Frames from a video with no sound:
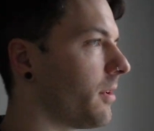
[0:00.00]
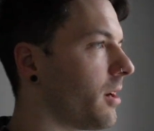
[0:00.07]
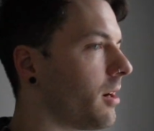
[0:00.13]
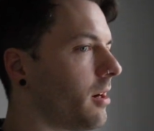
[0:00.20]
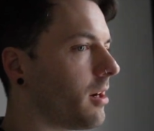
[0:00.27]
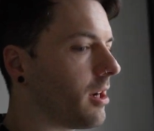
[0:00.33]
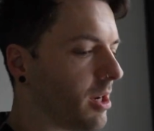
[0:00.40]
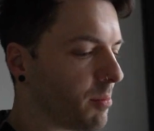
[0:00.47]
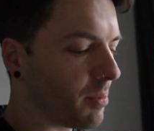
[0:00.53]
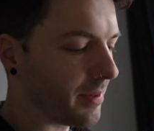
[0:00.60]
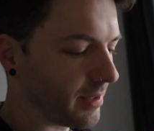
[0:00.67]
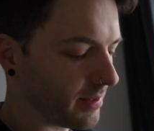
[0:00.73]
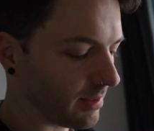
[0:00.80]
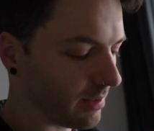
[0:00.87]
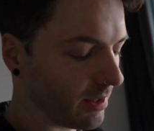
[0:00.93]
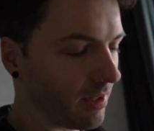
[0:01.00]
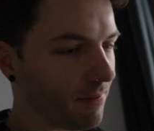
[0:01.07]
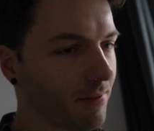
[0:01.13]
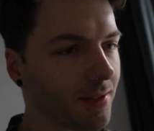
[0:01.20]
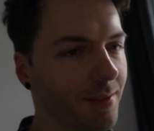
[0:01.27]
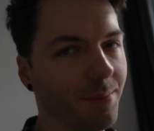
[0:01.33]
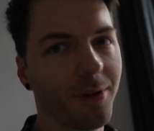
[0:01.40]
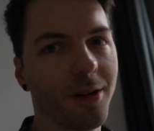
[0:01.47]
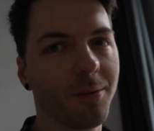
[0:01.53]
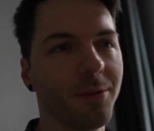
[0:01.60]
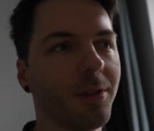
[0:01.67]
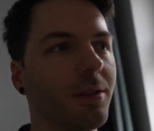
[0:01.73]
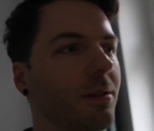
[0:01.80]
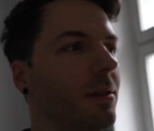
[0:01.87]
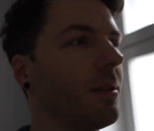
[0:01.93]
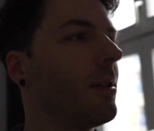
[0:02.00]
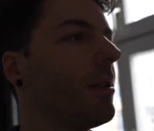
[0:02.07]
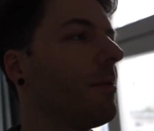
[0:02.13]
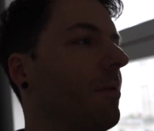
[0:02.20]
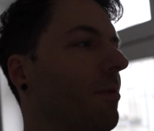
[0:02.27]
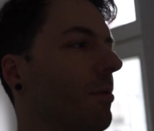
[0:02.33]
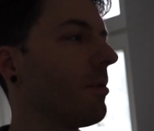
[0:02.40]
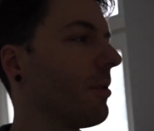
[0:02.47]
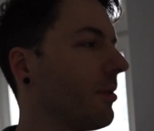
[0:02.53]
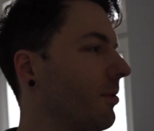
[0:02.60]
I'm about to leave this apartment for